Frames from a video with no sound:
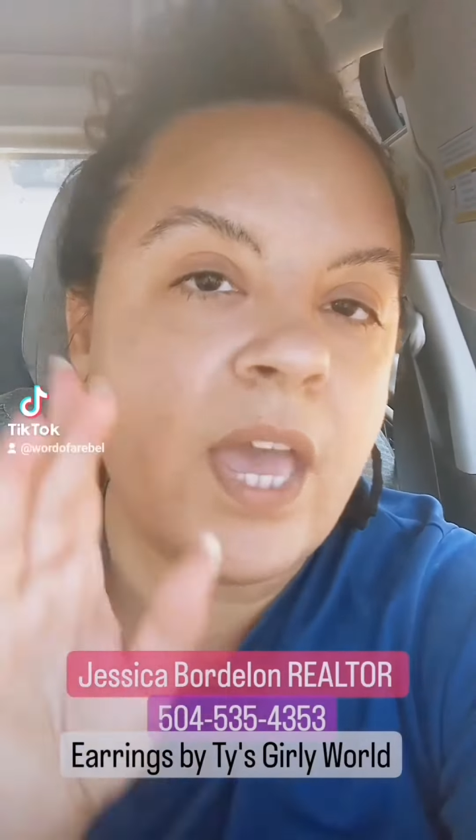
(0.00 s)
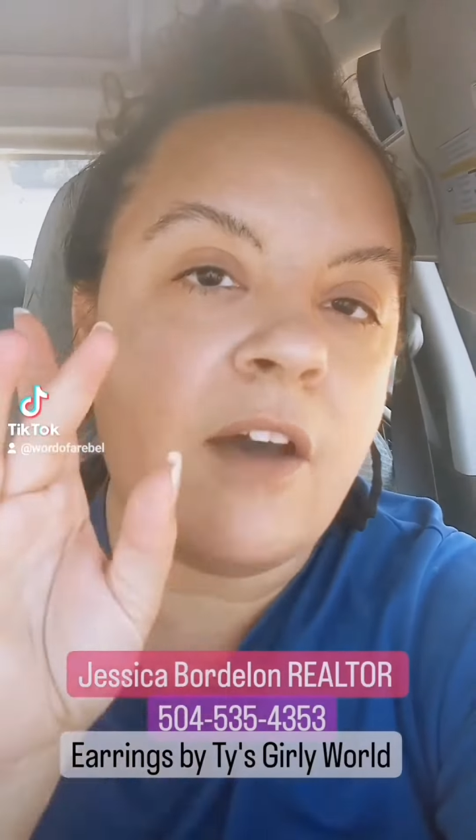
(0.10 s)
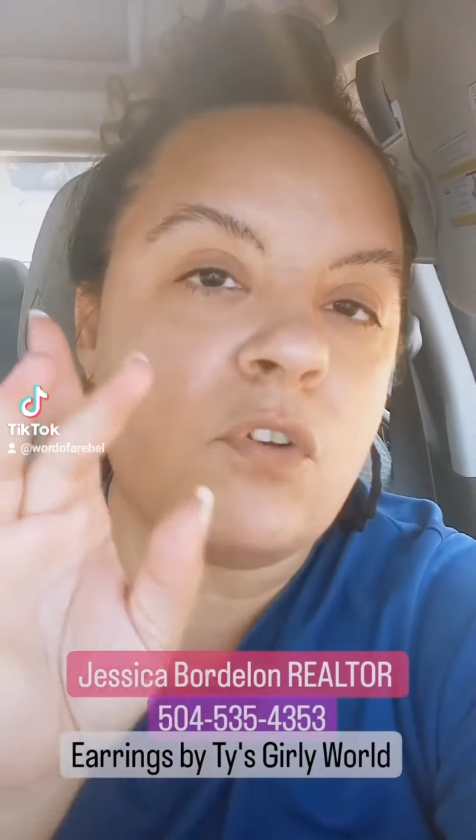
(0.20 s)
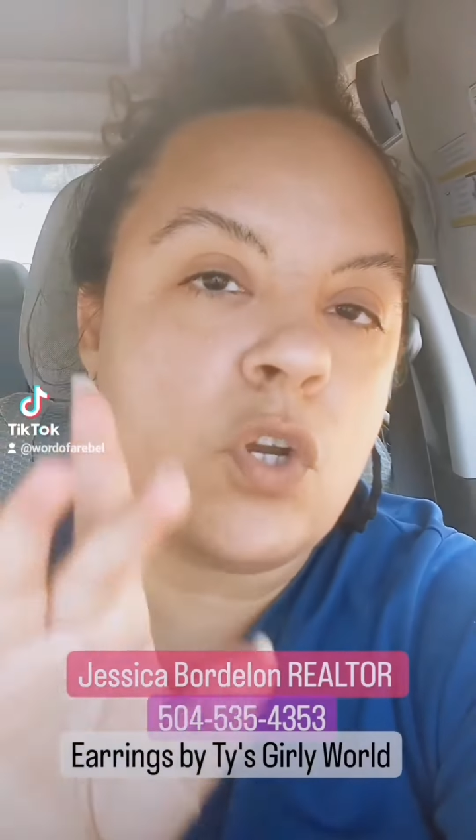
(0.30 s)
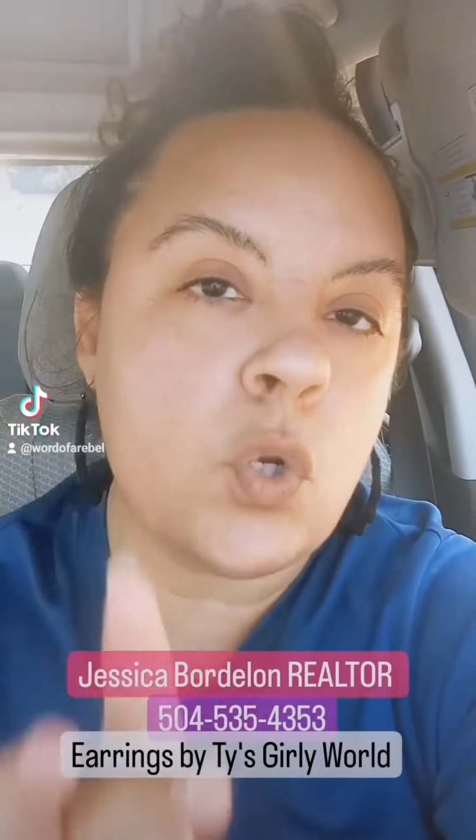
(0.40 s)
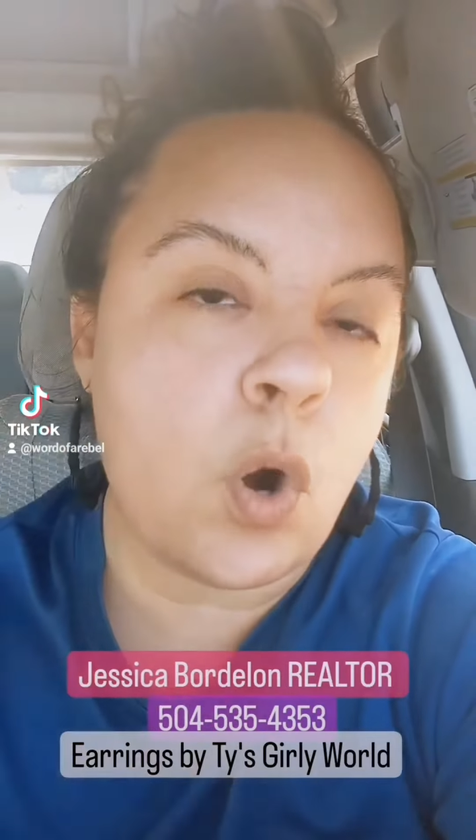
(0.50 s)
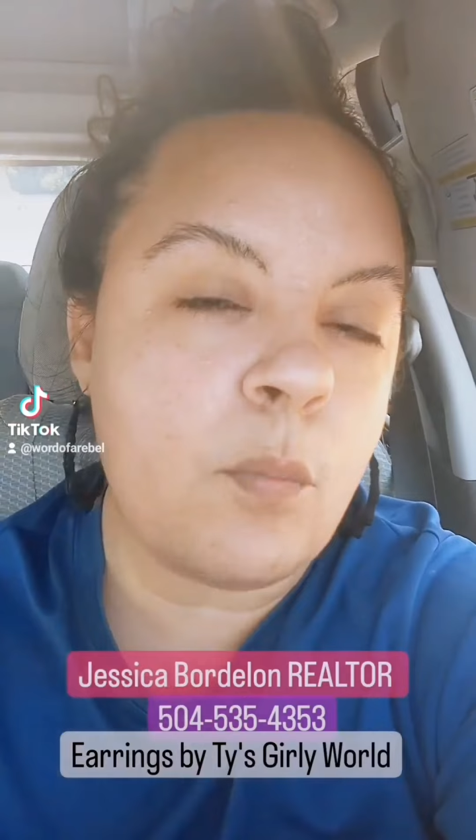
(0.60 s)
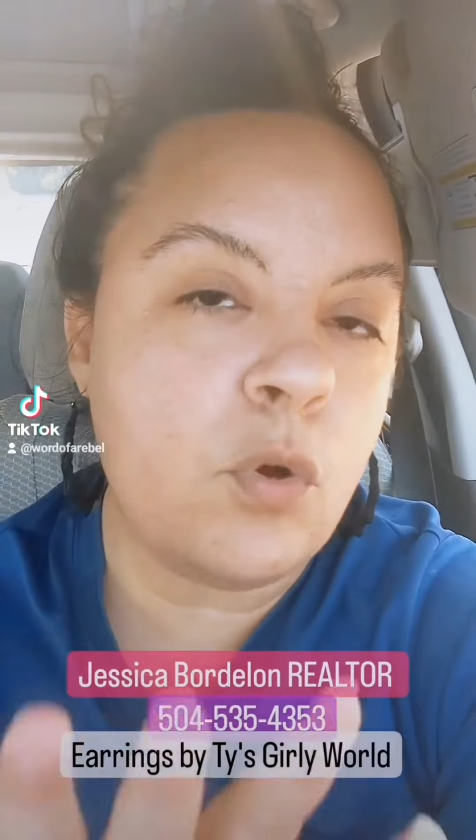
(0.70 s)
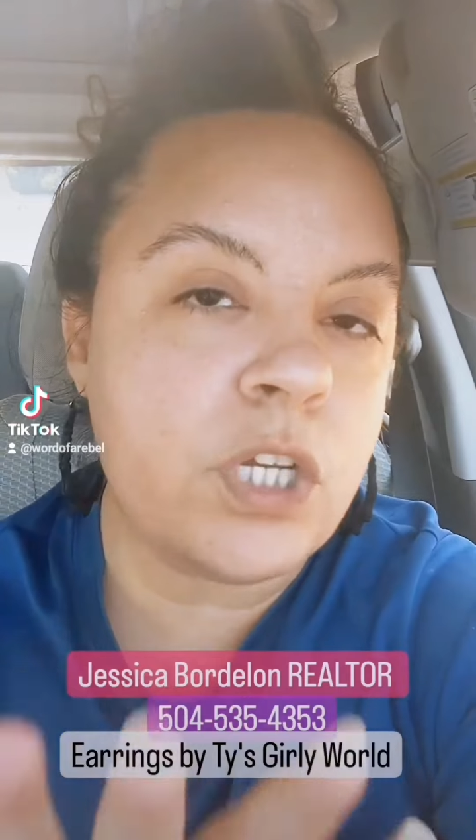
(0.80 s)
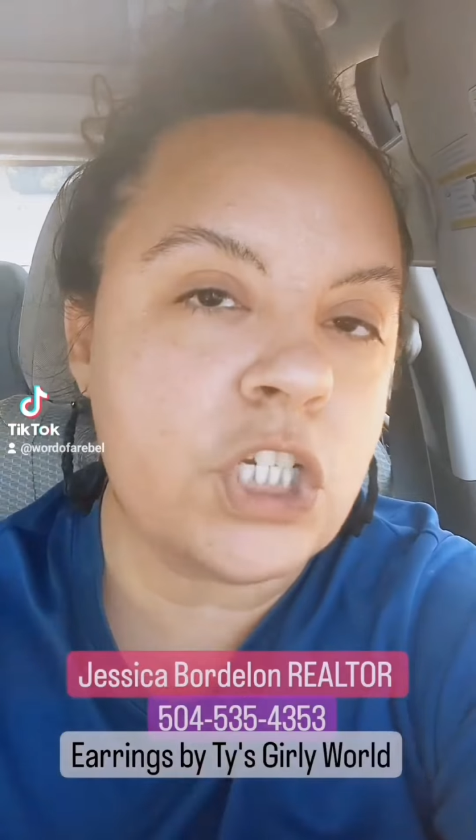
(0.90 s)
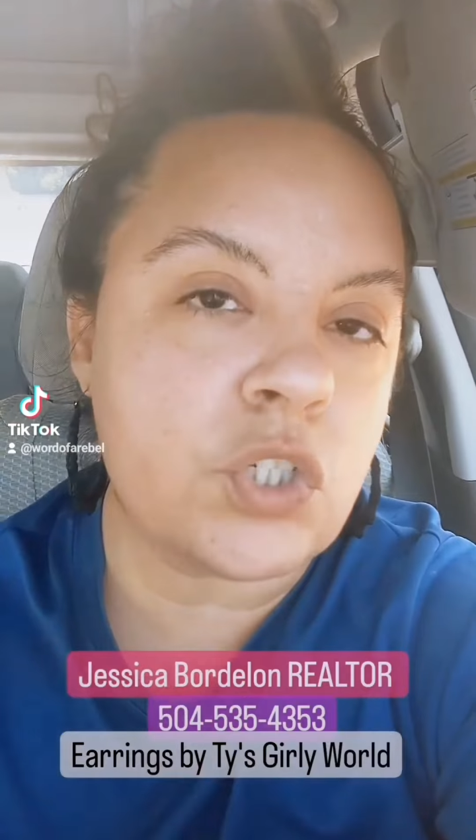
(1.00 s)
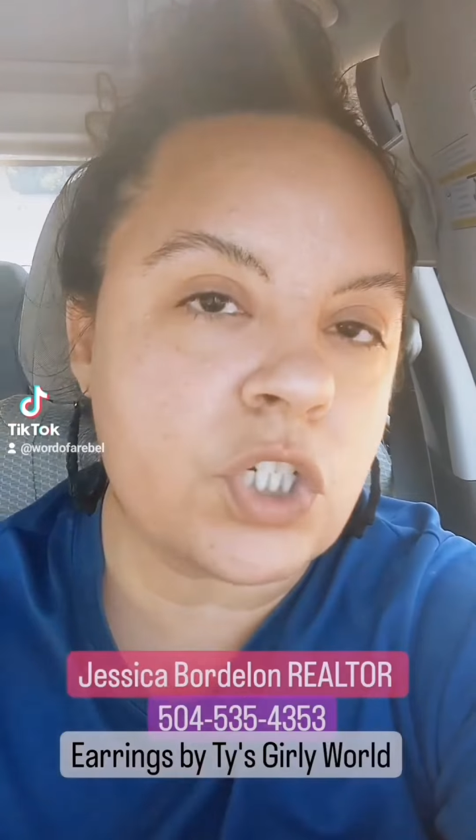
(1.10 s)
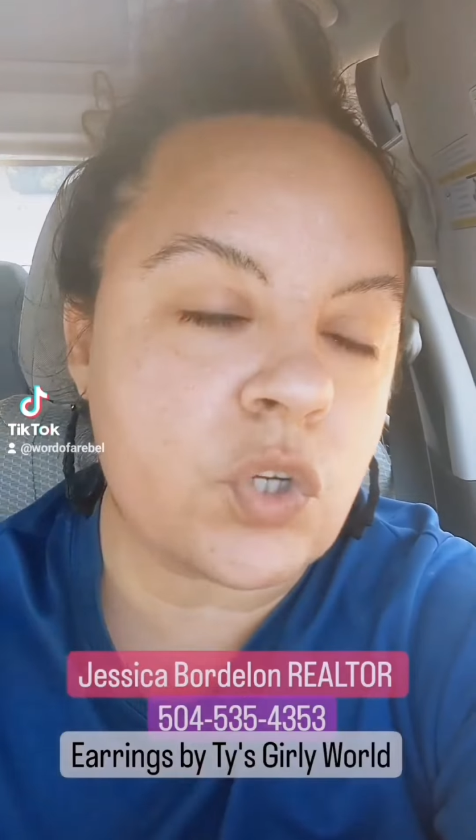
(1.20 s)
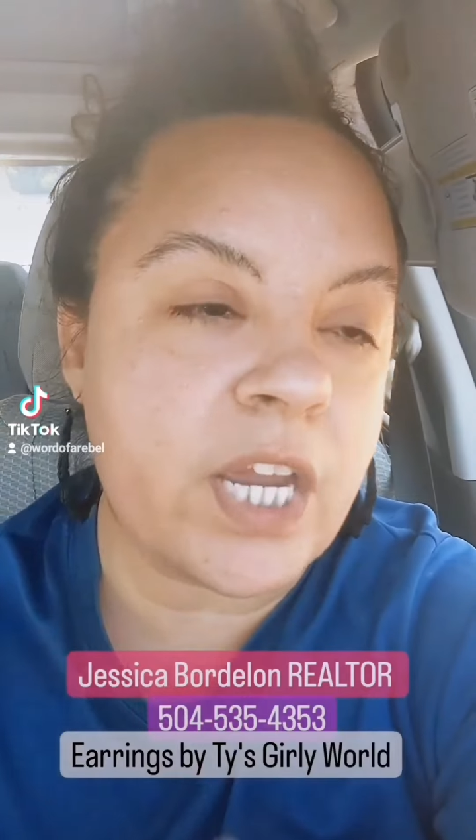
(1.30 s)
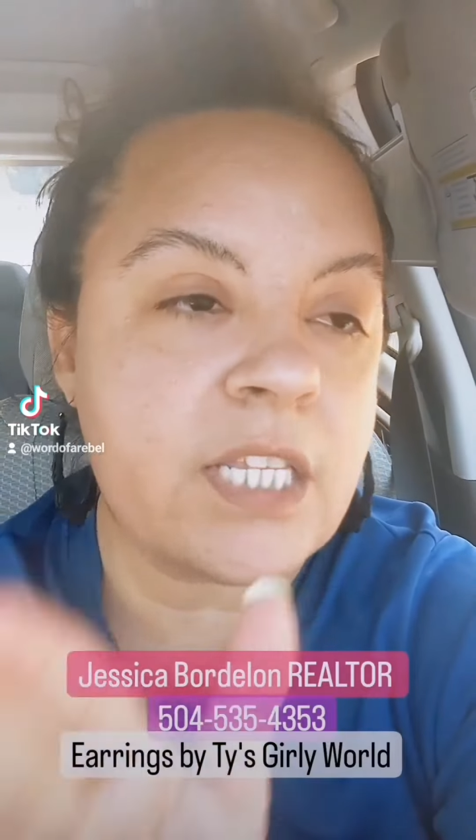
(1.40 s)
We have normal
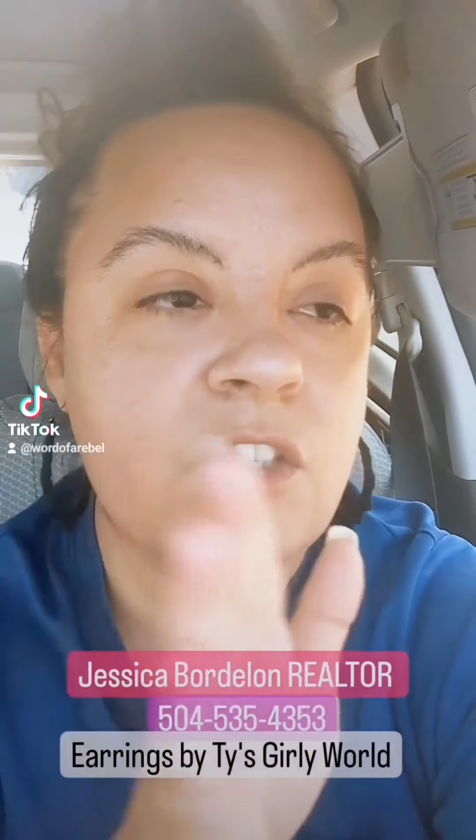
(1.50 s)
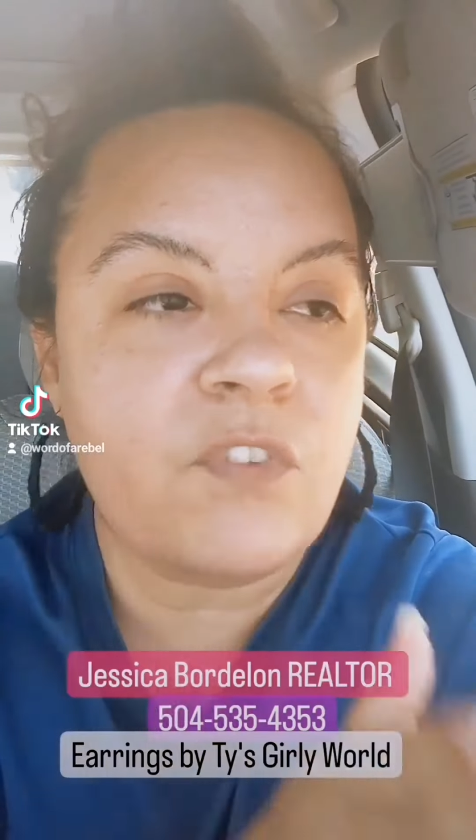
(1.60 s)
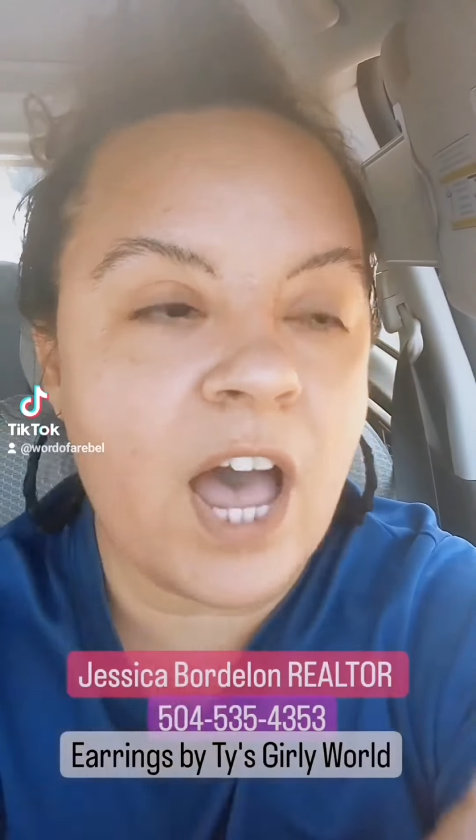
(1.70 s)
interest rates.